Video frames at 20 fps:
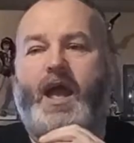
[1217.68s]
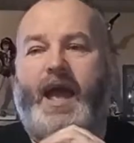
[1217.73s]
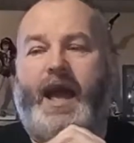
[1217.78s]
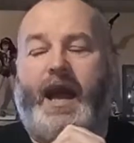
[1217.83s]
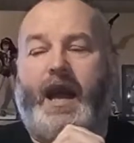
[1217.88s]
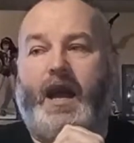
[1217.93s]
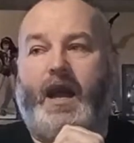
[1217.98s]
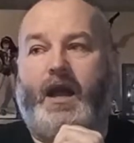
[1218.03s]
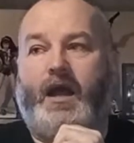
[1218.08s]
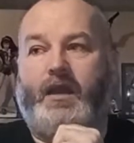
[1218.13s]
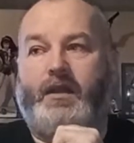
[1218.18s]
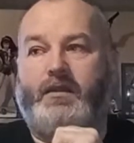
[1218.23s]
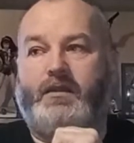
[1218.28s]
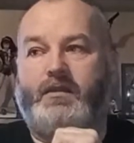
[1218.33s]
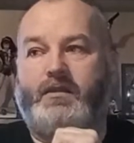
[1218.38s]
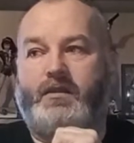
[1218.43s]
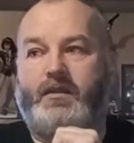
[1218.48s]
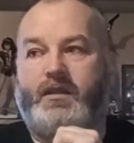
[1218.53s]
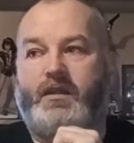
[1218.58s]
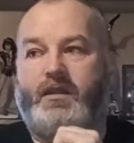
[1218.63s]

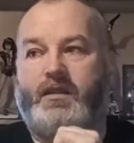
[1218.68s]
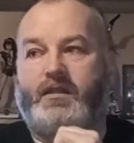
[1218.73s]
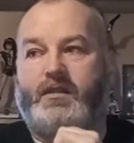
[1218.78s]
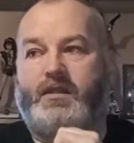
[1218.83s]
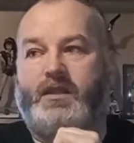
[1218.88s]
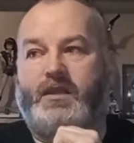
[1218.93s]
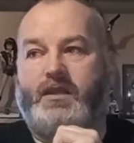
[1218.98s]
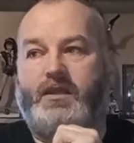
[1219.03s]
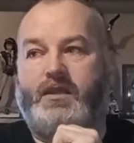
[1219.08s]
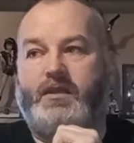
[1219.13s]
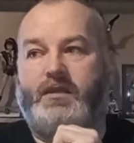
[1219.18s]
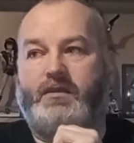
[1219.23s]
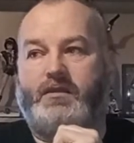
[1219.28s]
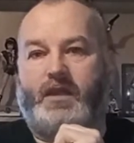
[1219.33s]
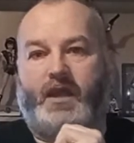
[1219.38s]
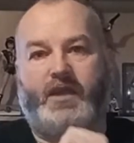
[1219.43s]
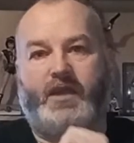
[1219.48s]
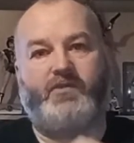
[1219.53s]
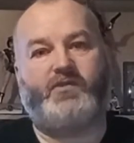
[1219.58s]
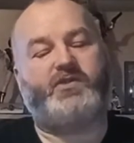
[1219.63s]
and the
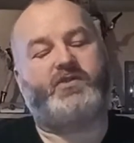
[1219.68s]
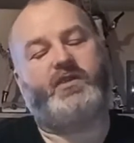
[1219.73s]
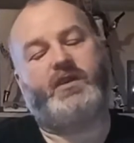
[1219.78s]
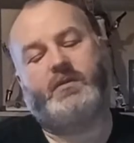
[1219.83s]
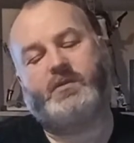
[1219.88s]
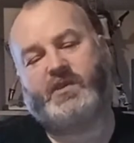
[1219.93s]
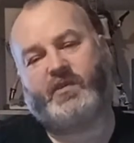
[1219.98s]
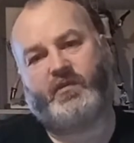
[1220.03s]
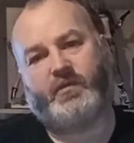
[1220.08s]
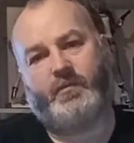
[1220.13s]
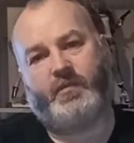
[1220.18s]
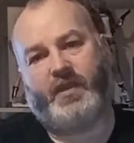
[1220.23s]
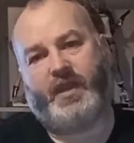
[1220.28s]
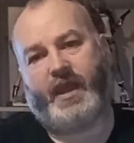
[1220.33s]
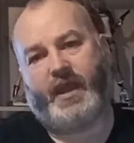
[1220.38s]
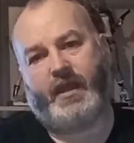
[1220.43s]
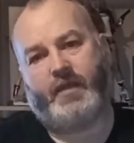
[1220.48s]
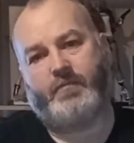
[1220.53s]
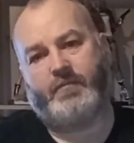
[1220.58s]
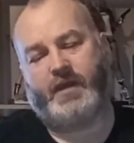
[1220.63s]
live streams from
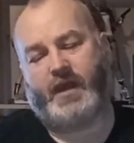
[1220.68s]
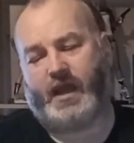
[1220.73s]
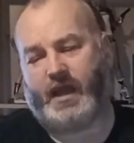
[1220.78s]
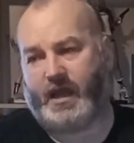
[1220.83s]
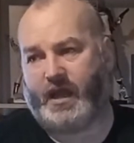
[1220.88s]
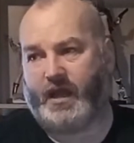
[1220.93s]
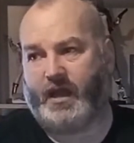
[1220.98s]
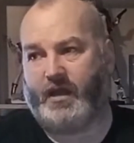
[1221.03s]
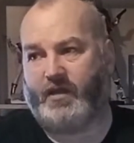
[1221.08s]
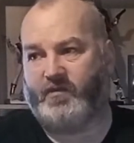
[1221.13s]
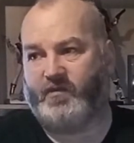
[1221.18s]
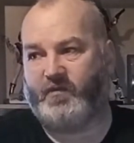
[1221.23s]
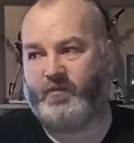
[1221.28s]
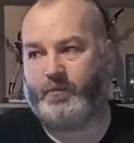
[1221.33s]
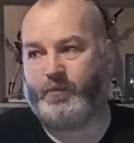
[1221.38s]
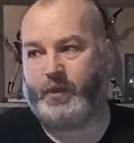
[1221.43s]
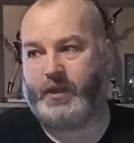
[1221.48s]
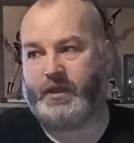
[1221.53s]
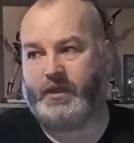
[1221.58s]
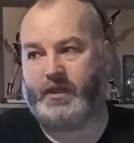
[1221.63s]
them have
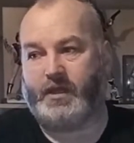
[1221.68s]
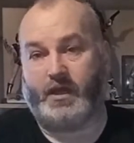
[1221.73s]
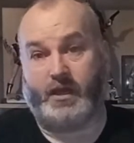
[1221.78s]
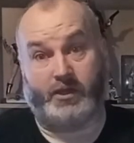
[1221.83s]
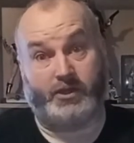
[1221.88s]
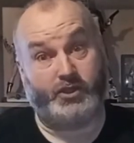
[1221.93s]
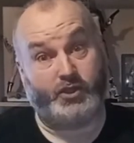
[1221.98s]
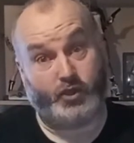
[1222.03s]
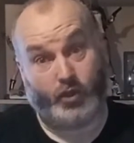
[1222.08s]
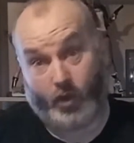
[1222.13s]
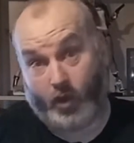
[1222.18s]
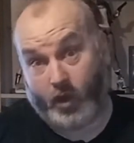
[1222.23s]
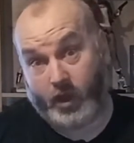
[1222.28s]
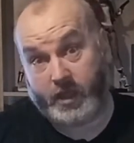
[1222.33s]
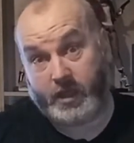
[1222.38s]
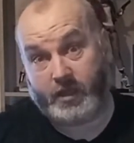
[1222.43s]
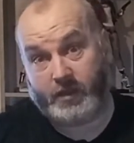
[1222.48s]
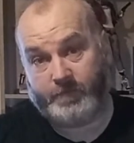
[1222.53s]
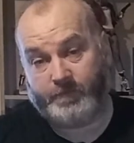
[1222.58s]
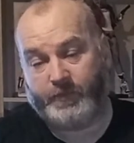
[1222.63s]
been a
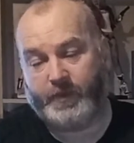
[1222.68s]
joy,